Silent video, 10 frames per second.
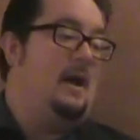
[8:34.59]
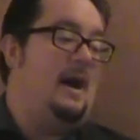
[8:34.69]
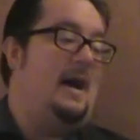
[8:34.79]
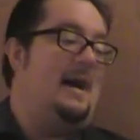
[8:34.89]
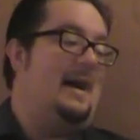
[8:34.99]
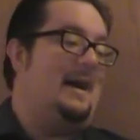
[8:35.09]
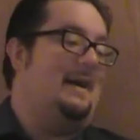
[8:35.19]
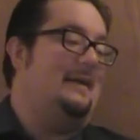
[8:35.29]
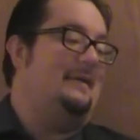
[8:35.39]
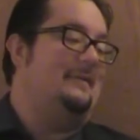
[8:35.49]

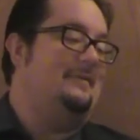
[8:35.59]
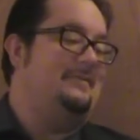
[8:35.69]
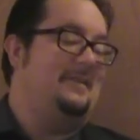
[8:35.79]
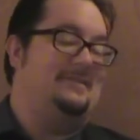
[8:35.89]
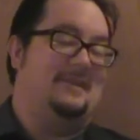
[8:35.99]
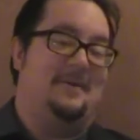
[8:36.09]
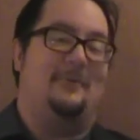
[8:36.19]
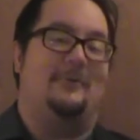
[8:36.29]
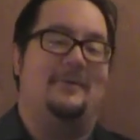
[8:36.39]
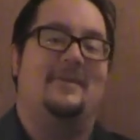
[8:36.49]
Uh, the
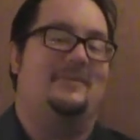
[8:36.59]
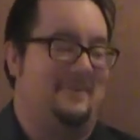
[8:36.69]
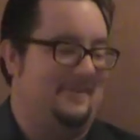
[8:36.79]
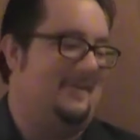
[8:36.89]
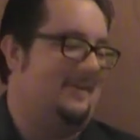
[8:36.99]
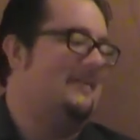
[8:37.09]
double Hendry lock.